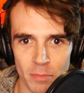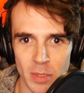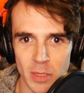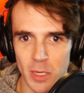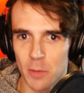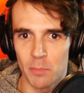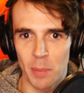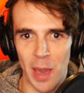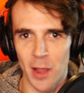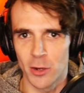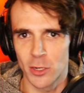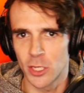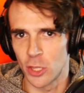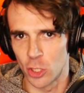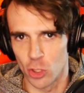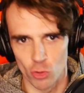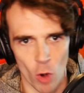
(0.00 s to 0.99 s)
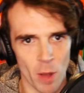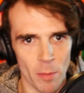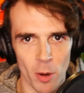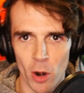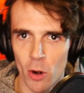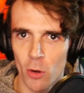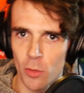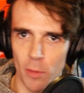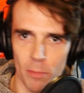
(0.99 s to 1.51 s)
compared to the
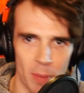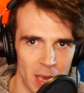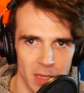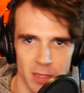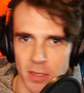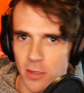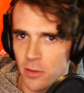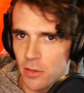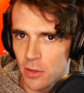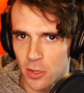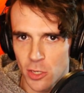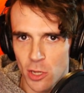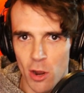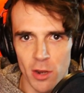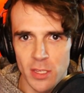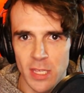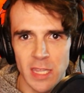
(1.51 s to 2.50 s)
drummer or the bassist or the guitarist.